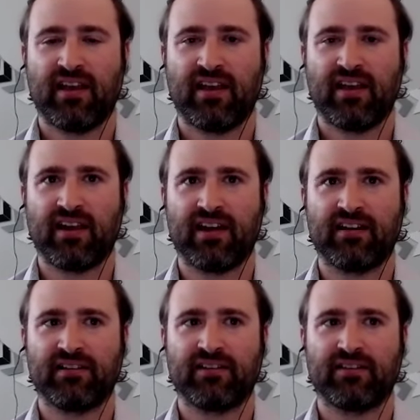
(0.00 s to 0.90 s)

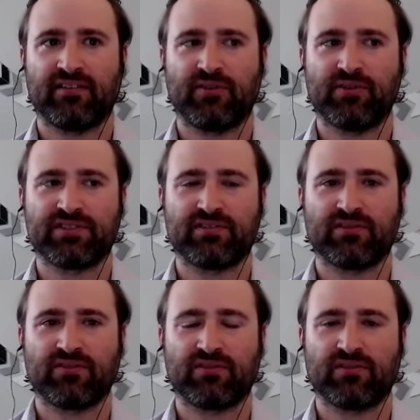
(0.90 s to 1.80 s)
And there was,
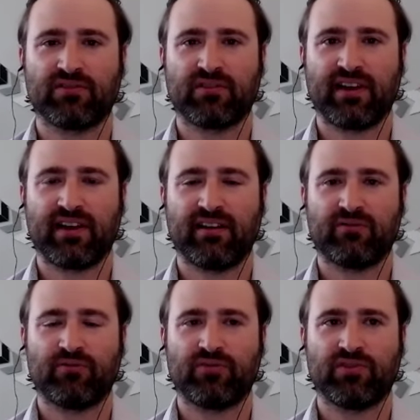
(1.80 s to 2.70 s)

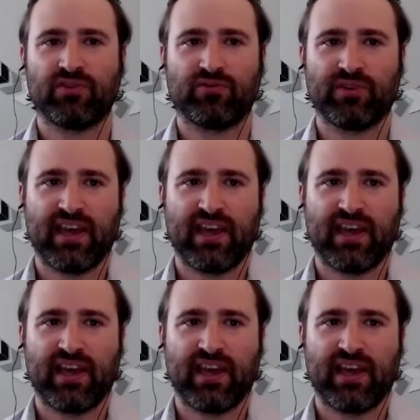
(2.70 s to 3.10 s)
we